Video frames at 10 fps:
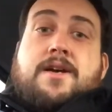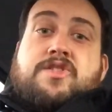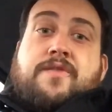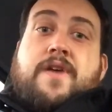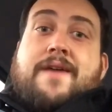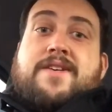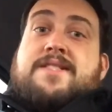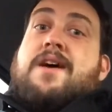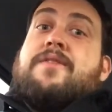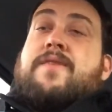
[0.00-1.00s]
So if you have a
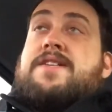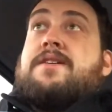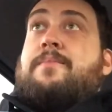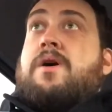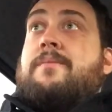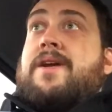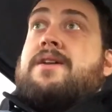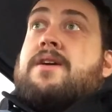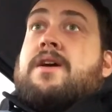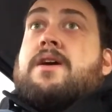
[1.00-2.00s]
south-facing apartment,
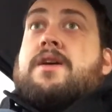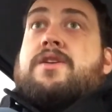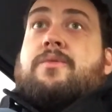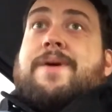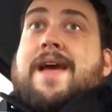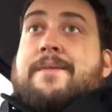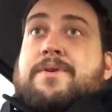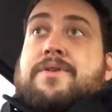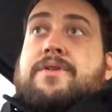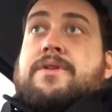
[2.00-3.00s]
you'll be
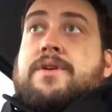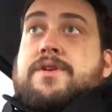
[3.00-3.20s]
able